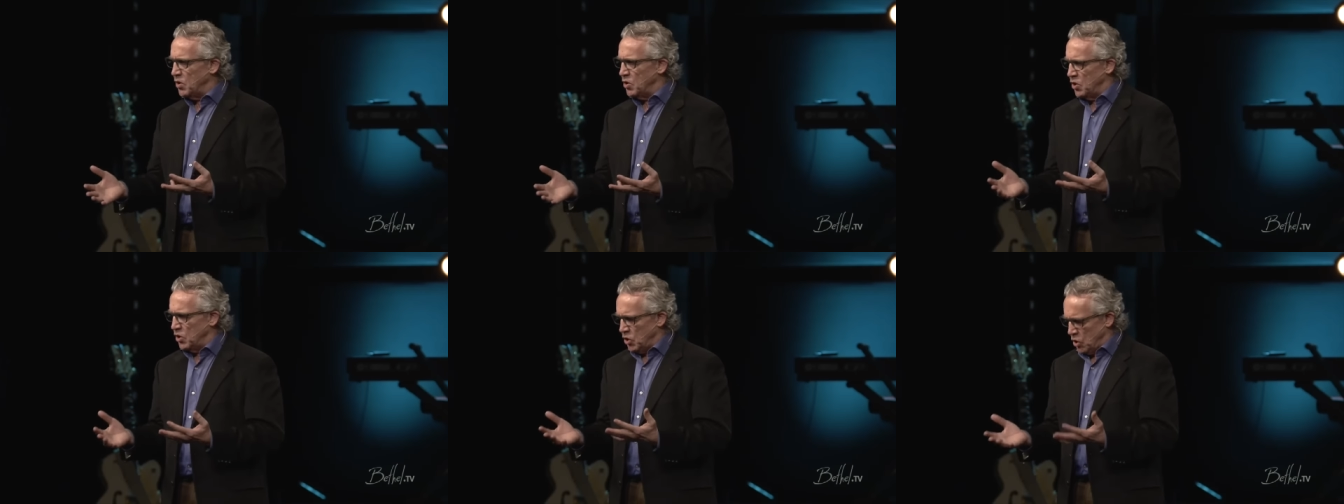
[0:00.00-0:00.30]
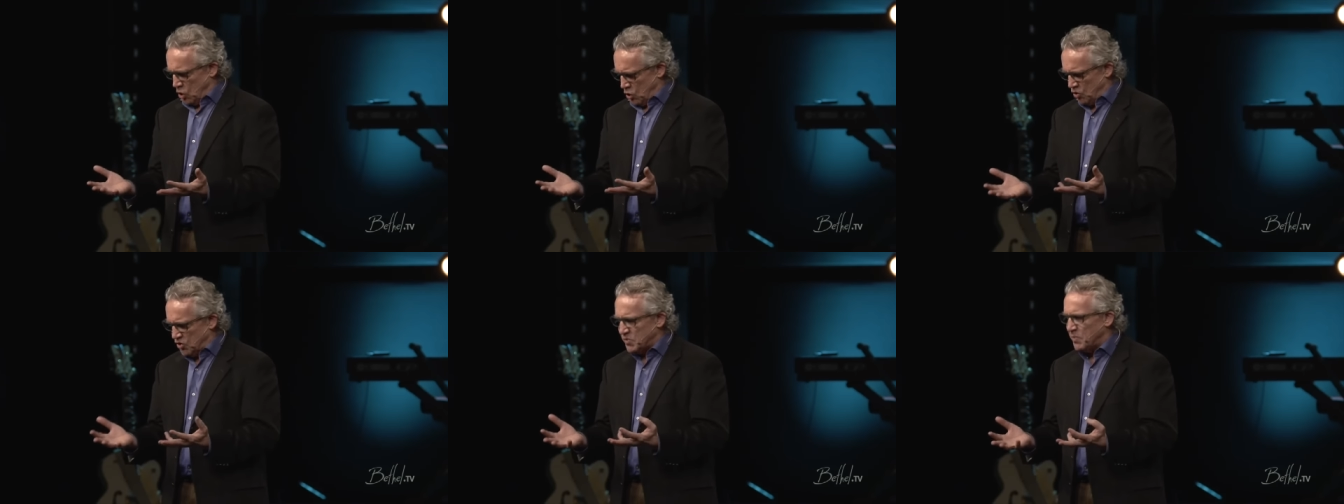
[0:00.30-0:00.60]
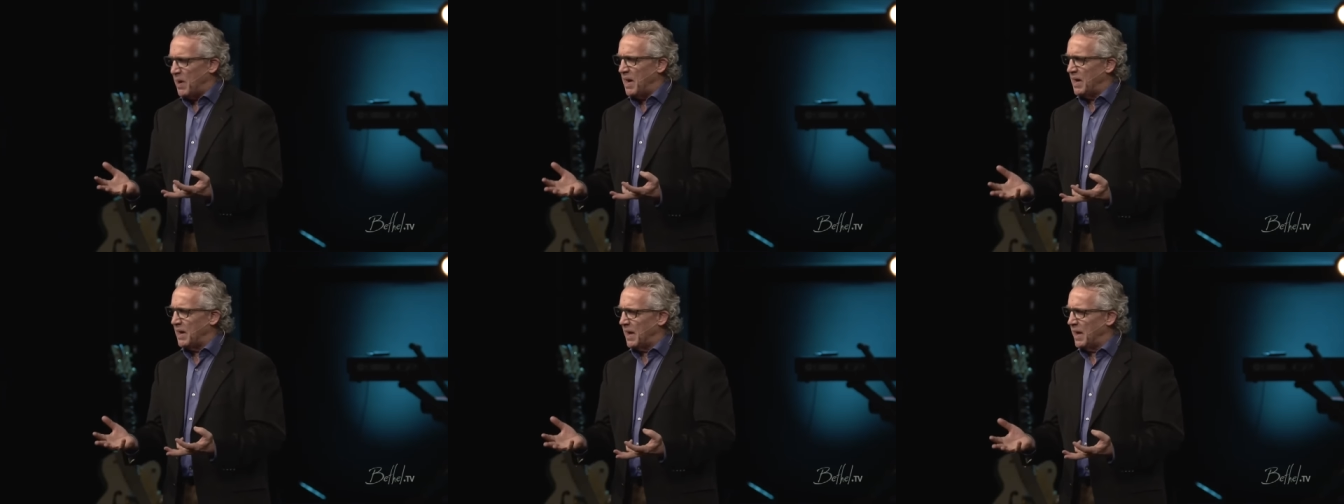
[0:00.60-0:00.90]
use
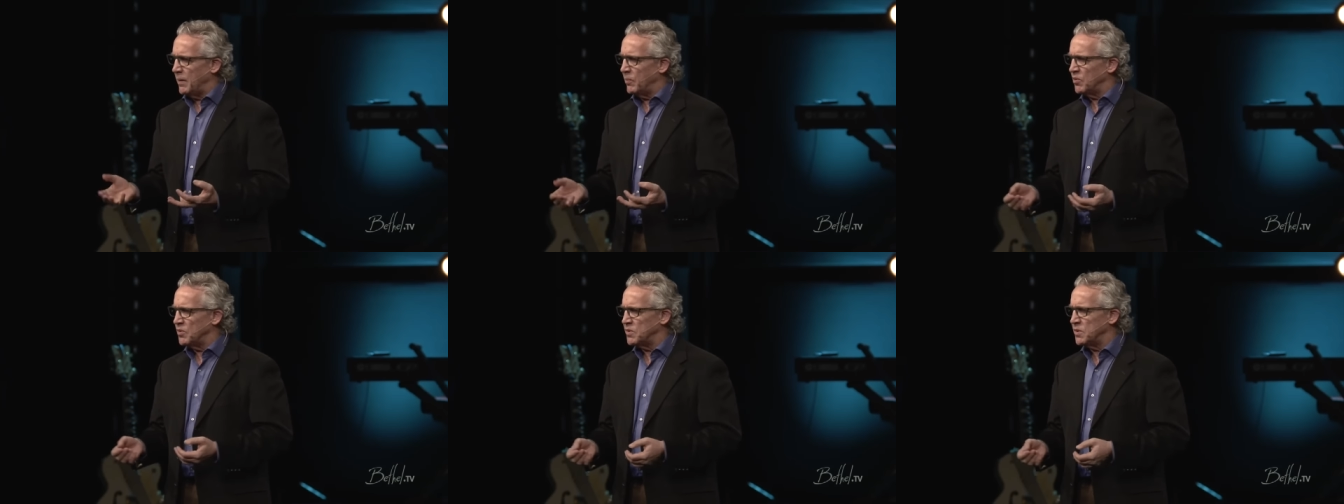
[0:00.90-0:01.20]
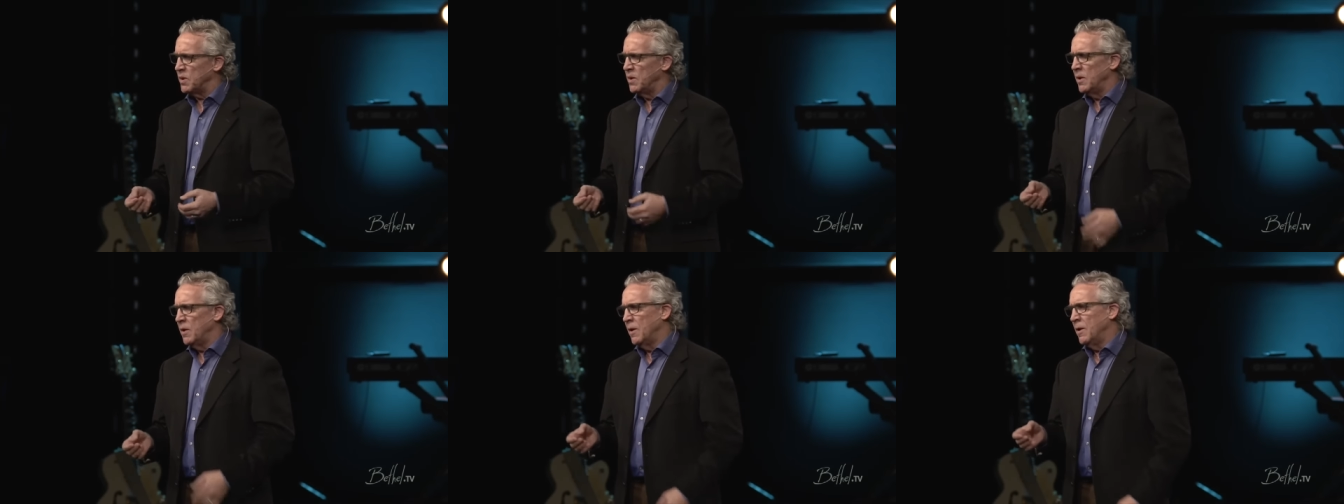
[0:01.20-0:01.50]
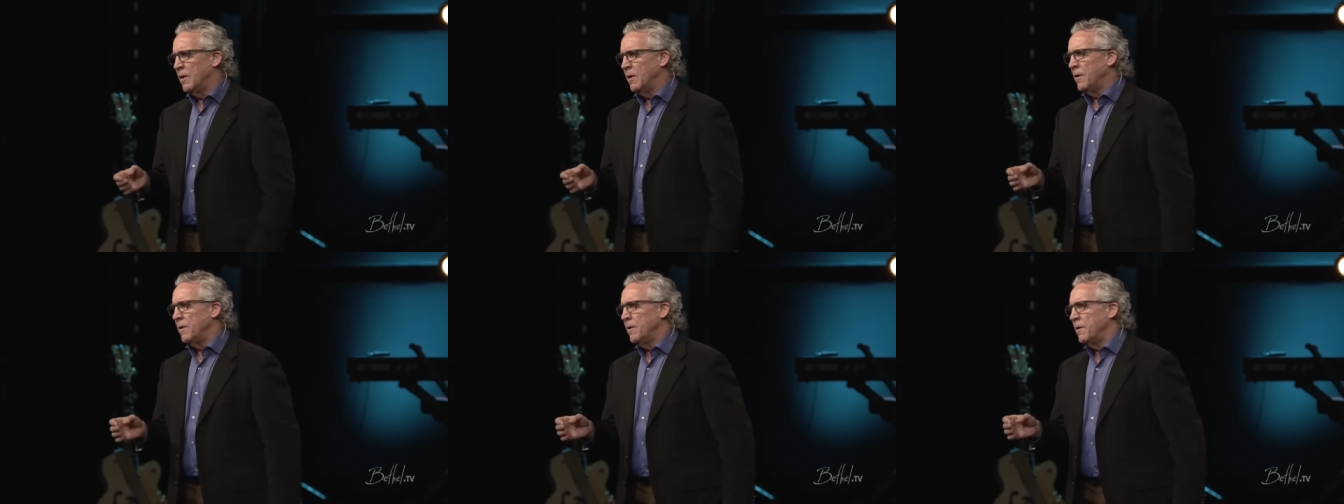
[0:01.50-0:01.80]
my labors.
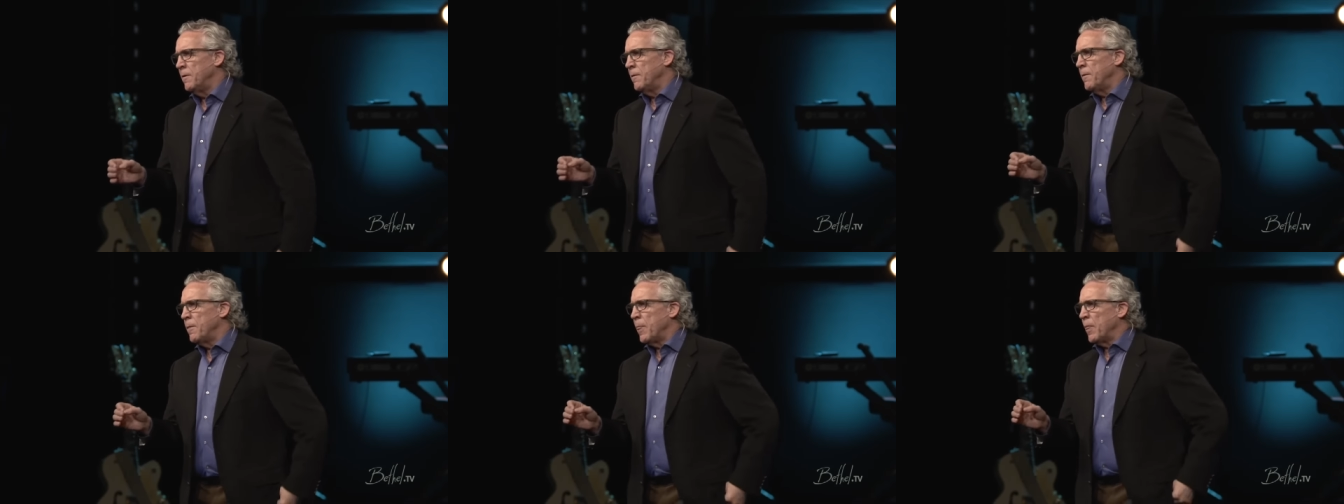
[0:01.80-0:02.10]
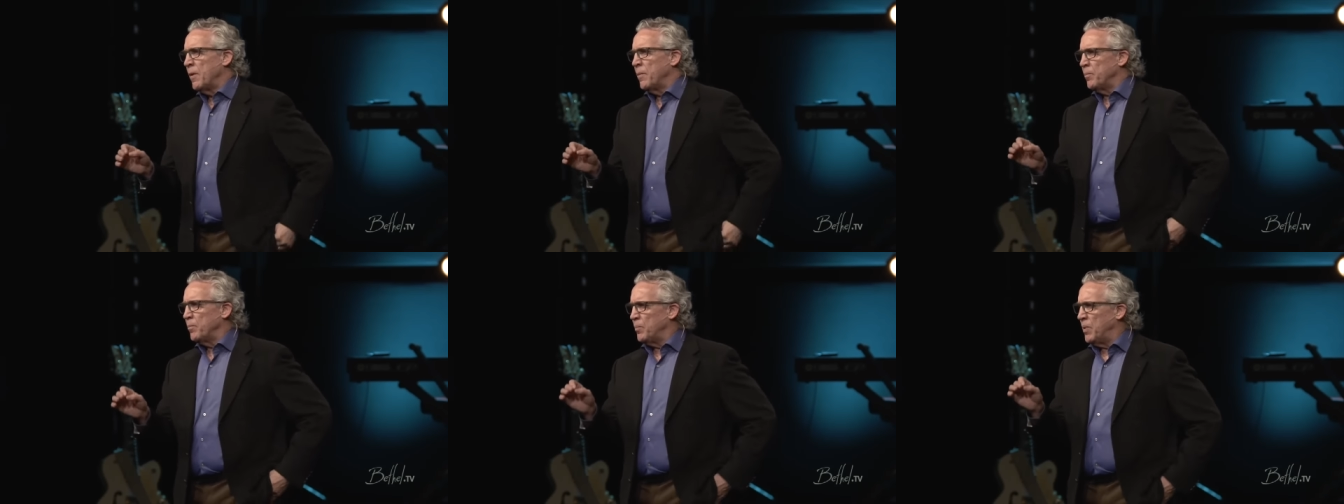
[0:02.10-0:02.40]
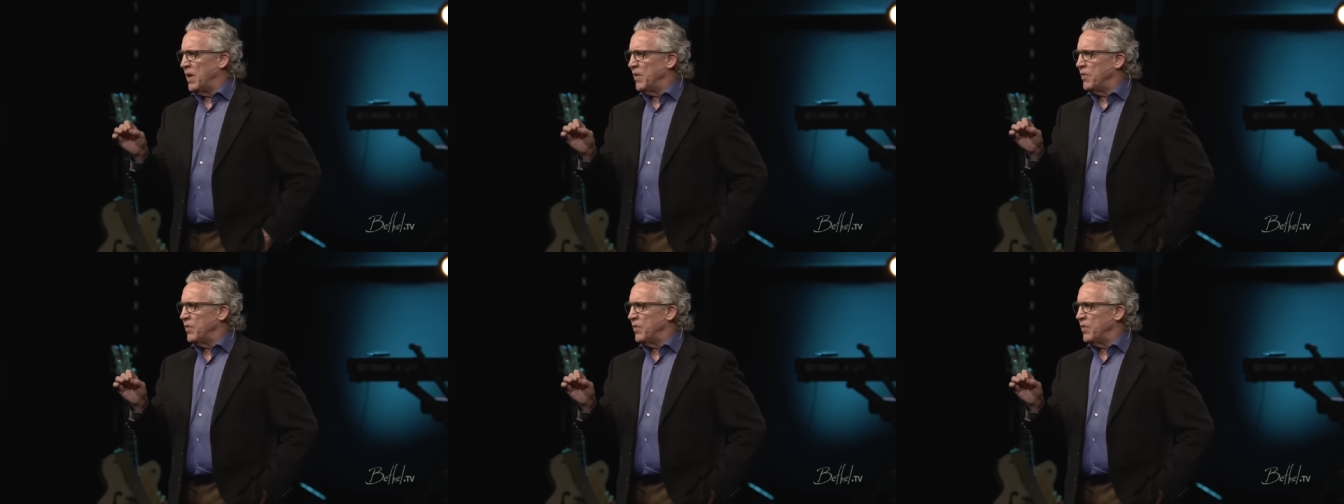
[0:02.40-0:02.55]
But